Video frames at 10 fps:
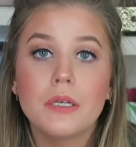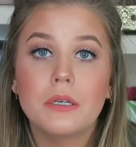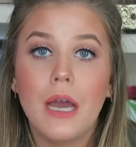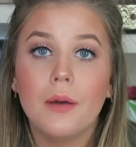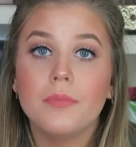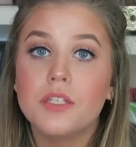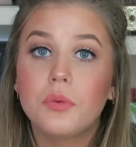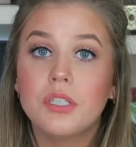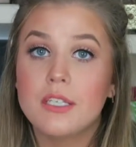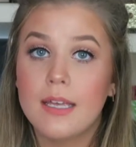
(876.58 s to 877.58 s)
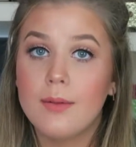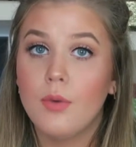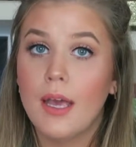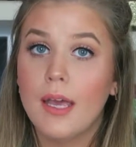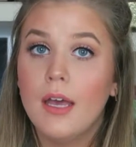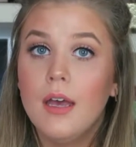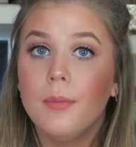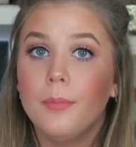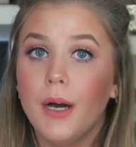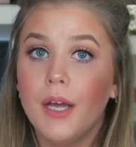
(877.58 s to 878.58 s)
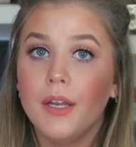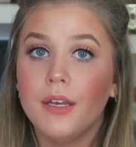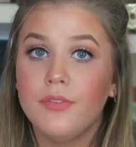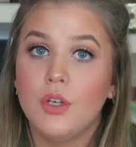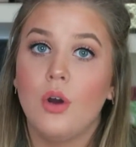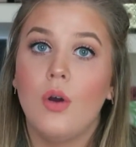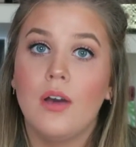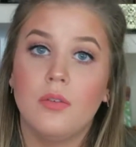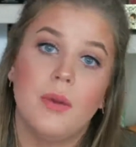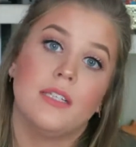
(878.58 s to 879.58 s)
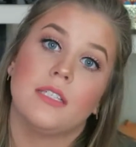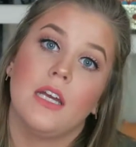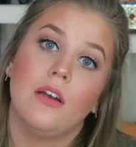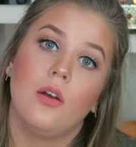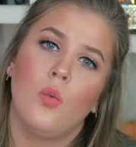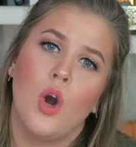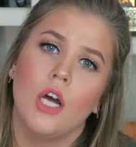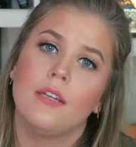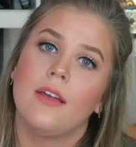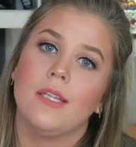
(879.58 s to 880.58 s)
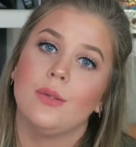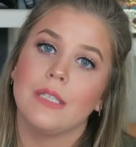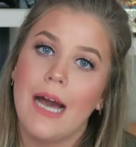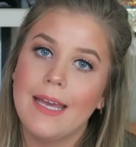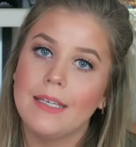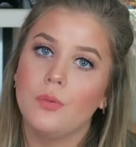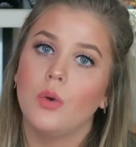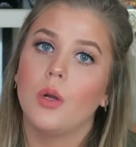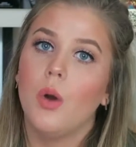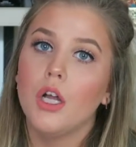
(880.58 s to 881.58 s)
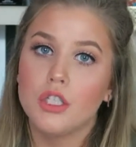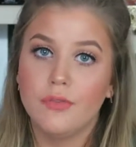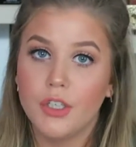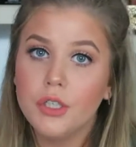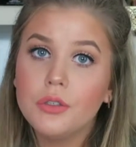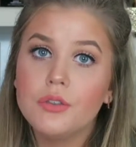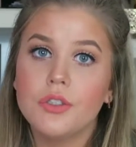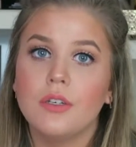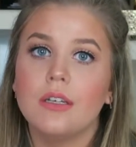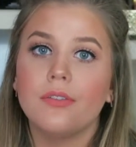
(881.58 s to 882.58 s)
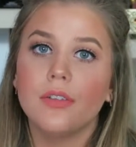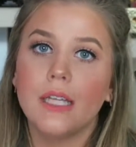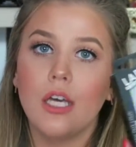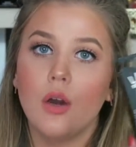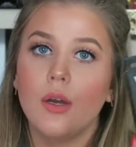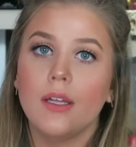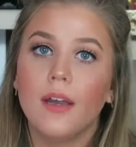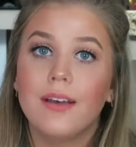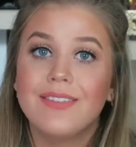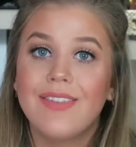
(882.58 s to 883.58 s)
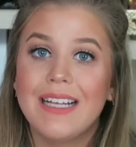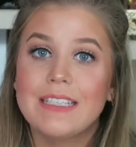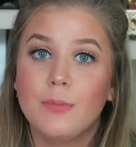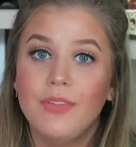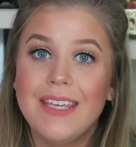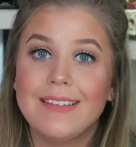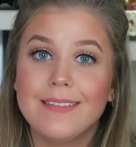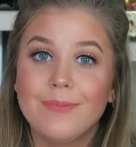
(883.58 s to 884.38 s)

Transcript: Yeah, these work the same way, but if you don't have a mascara wand that you like and want to wash off and use, you can definitely go and find some of these.